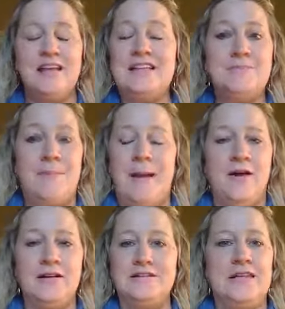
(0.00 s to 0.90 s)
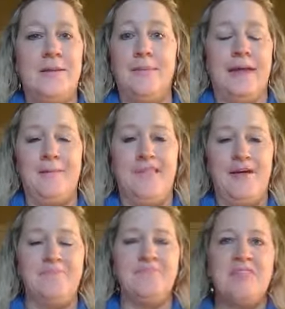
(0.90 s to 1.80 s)
It's my parents' thing. Blame
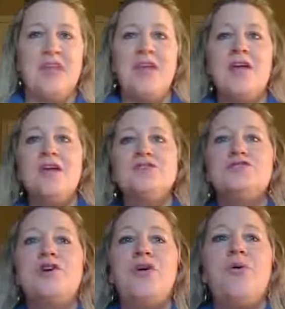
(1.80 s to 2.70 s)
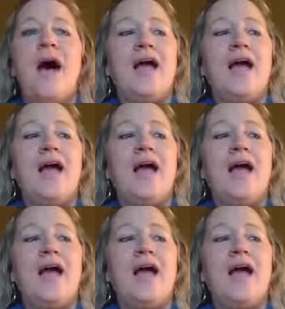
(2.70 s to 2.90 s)
them. So